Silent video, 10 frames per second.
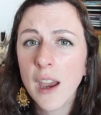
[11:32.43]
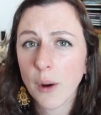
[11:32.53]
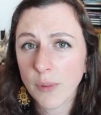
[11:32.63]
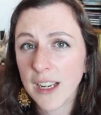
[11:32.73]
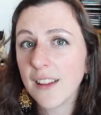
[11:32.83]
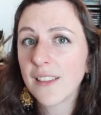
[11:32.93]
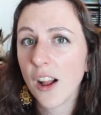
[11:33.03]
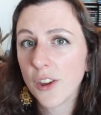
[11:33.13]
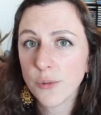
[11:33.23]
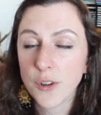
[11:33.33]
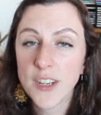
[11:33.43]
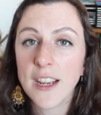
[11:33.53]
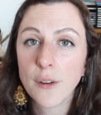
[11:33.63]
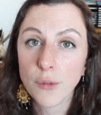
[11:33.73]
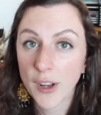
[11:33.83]
a really solid
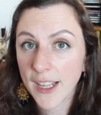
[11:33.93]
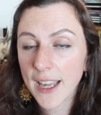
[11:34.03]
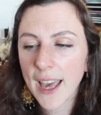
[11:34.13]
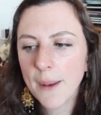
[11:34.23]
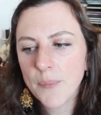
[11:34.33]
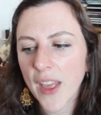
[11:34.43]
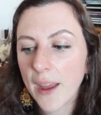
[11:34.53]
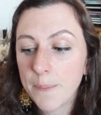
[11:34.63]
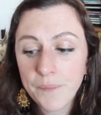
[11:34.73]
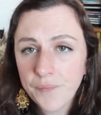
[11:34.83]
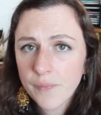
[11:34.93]
routine of running again, then